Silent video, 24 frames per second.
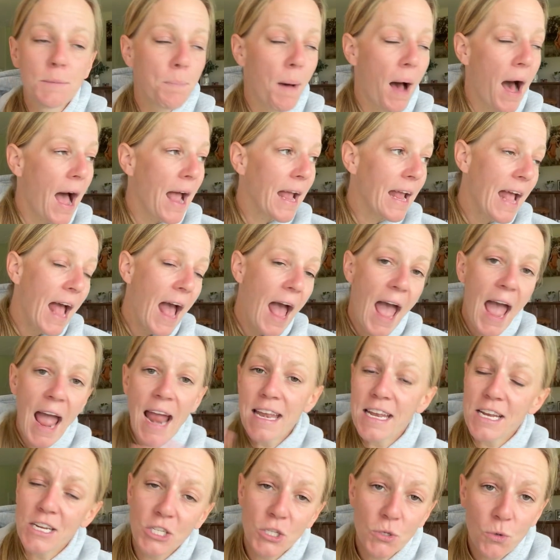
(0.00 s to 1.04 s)
buy
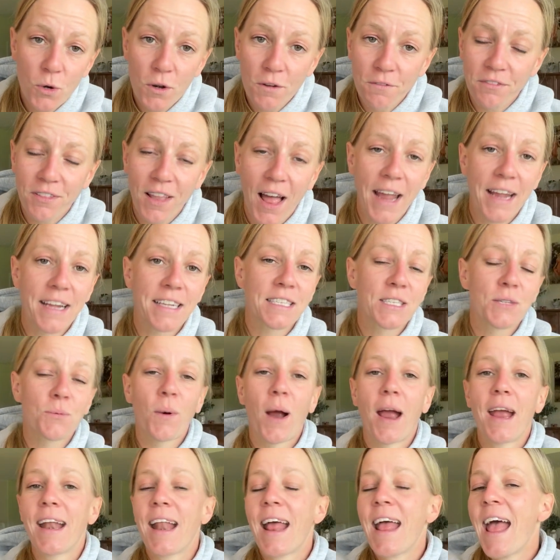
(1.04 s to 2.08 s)
any sort of lights,
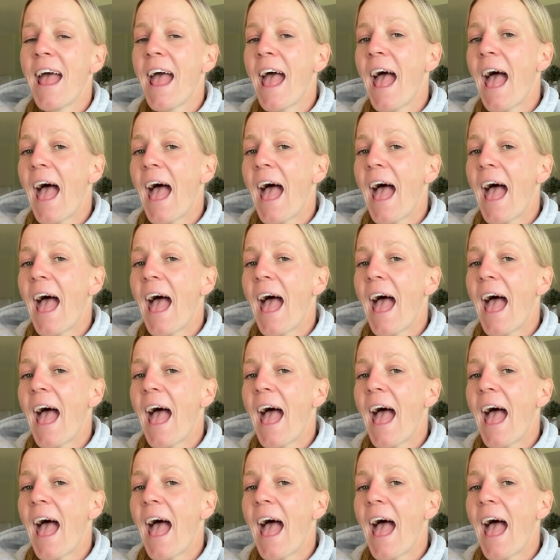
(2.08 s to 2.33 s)
right?